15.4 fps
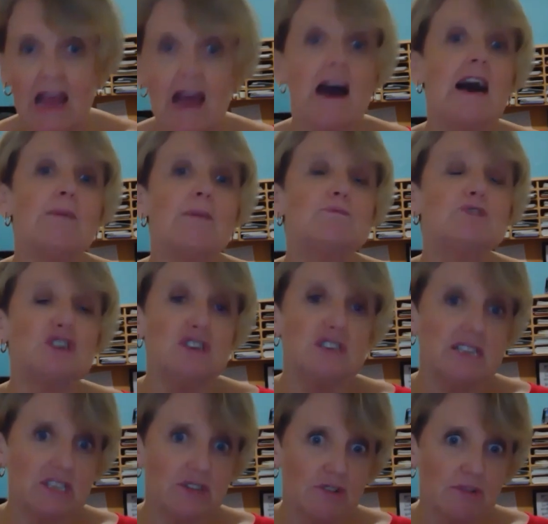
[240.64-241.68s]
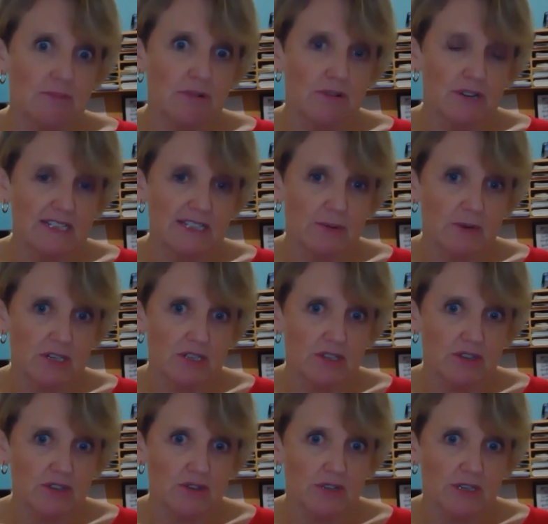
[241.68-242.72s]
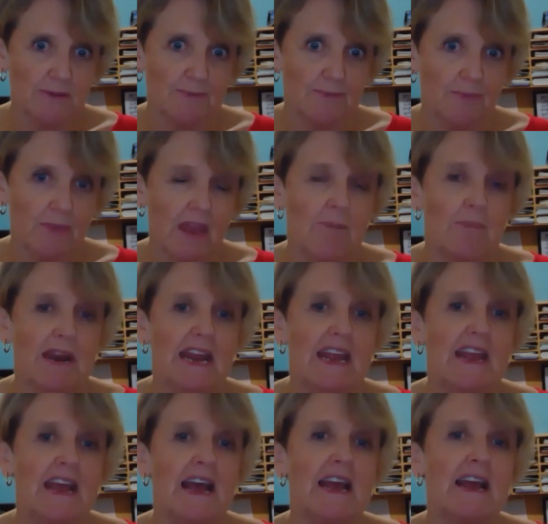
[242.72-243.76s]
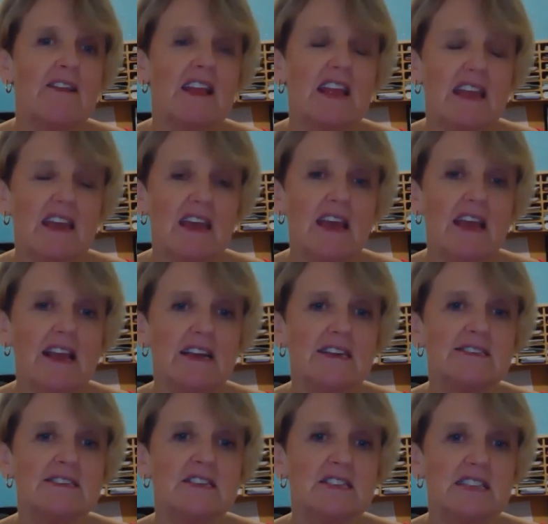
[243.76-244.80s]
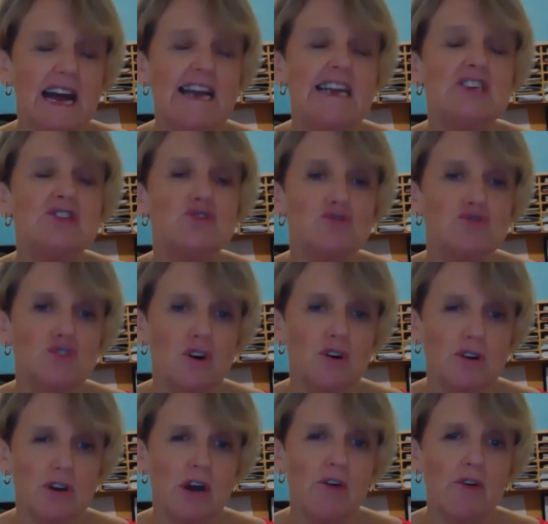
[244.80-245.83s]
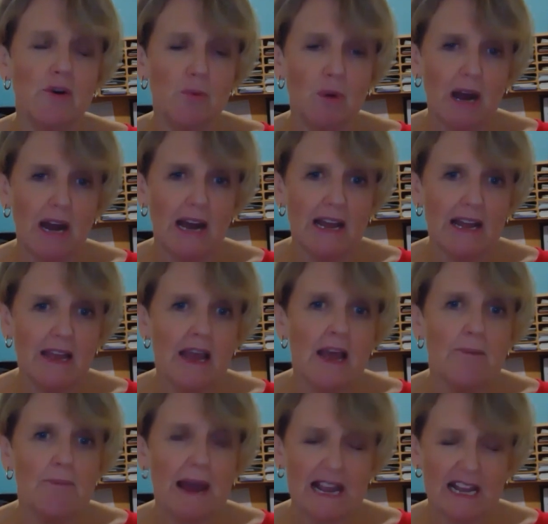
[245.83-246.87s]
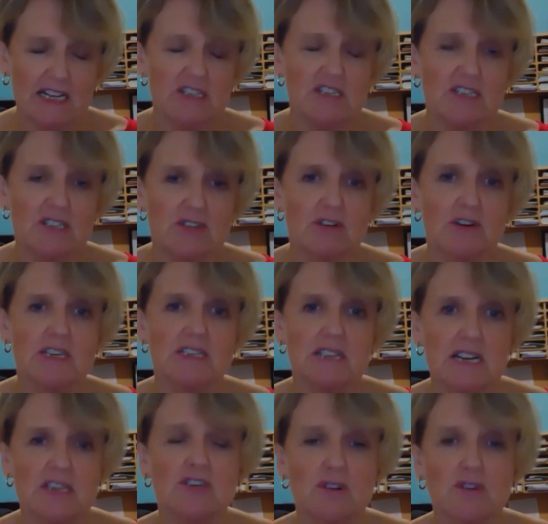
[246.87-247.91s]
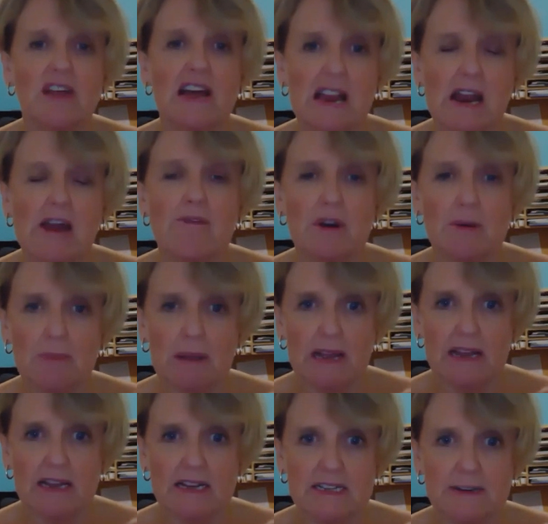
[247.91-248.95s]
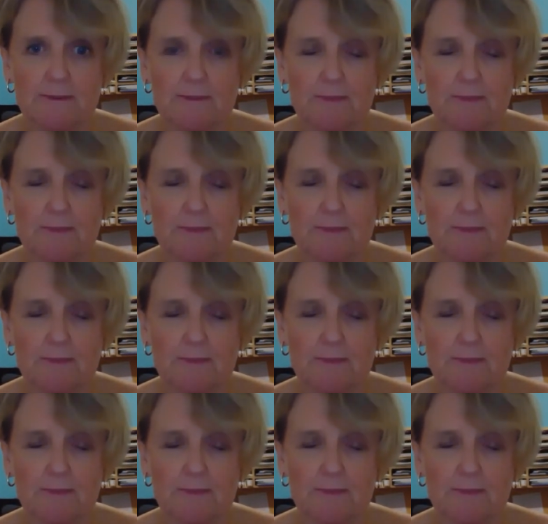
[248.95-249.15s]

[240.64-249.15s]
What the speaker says: Do you need to employ someone to do it? But again, the key is they do not go away back into storage until they are repaired.